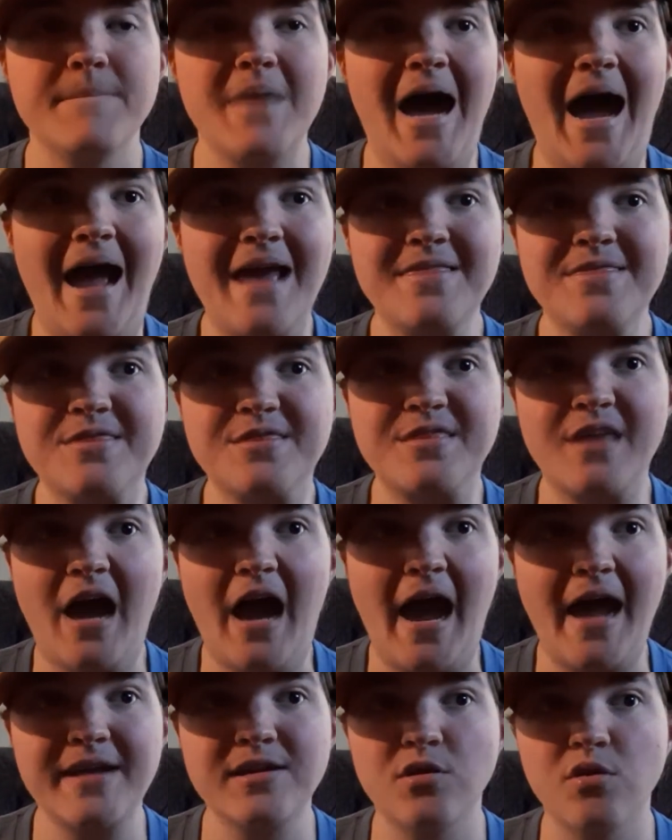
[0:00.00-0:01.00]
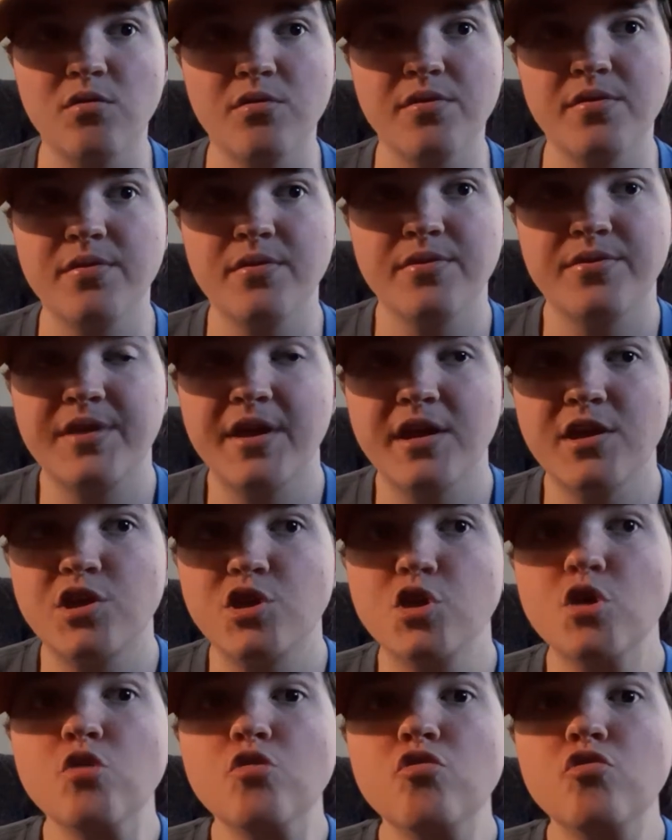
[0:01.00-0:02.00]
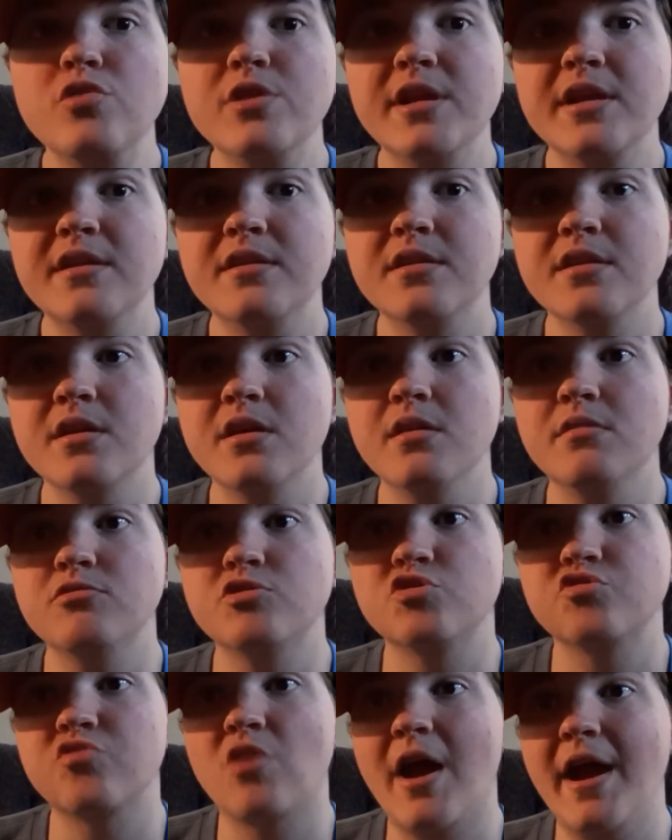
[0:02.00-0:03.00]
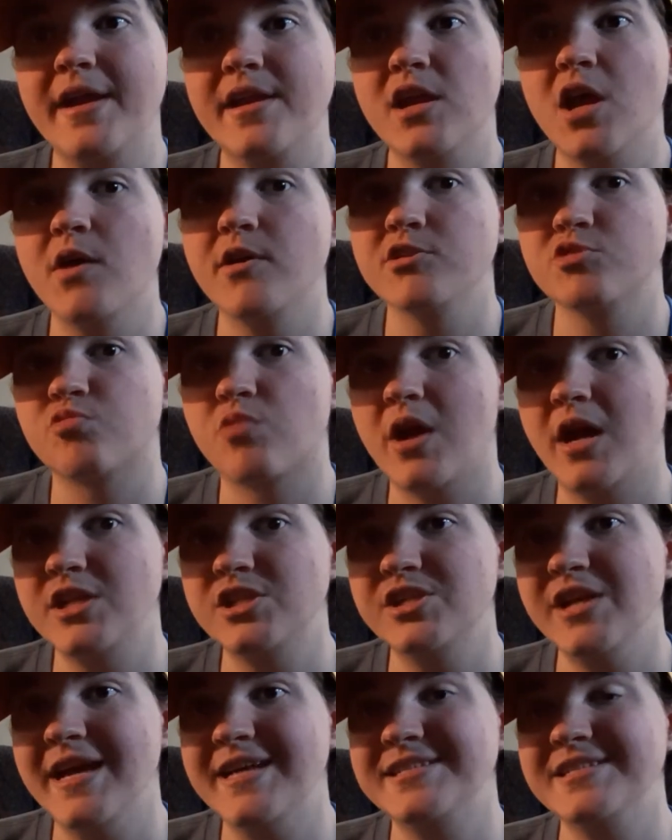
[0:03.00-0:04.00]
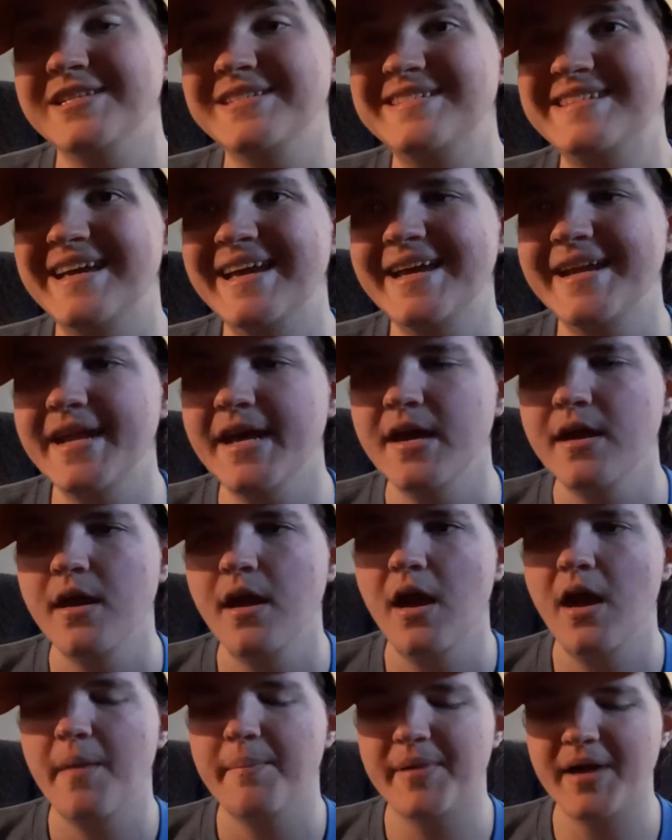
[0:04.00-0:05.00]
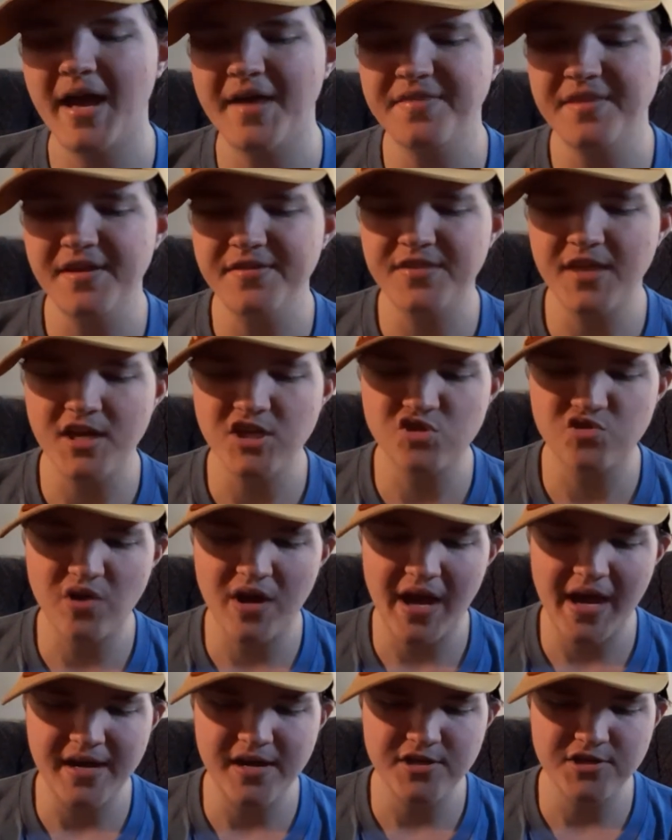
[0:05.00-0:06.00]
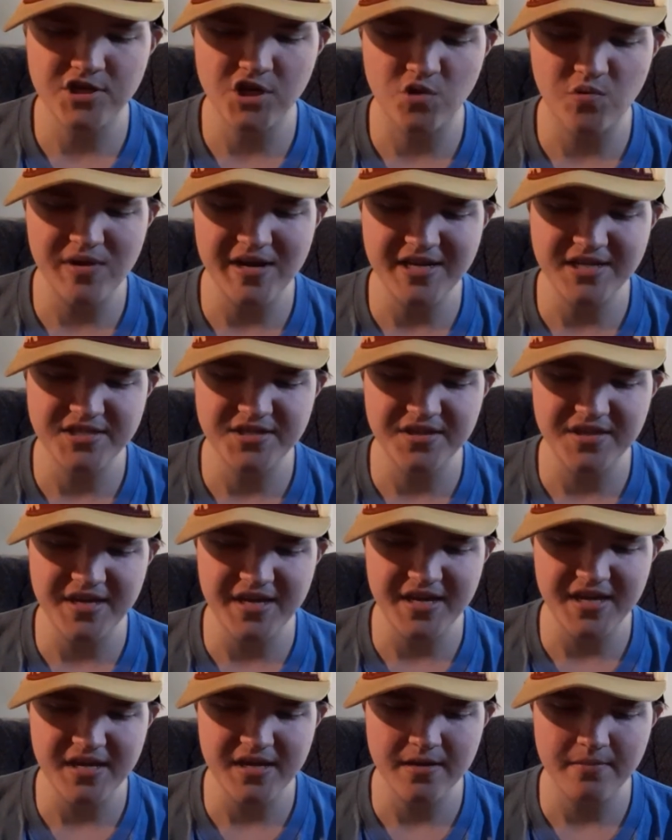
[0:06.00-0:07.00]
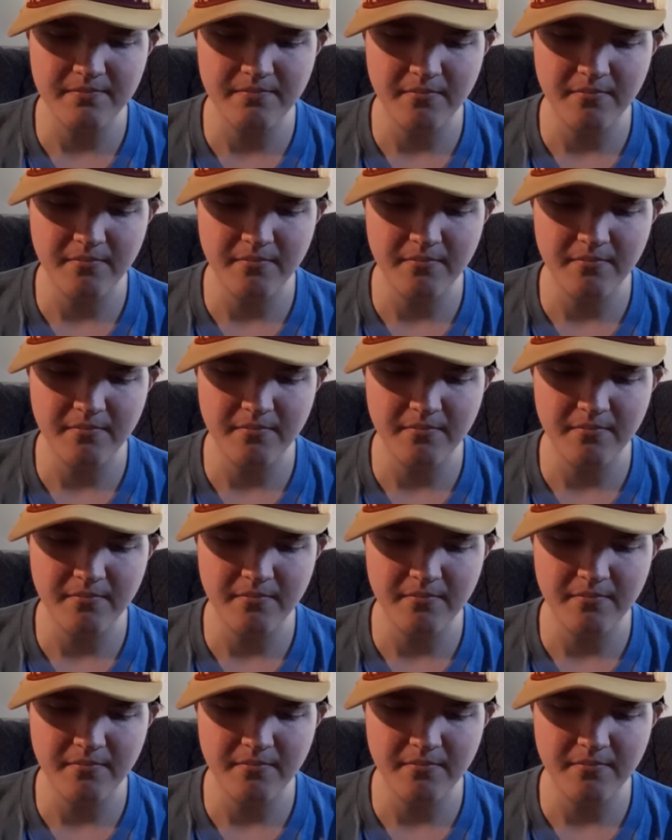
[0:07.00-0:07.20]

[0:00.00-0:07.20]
I don't think you needed to try to go as raunchy as you did, but I think they tried to reach the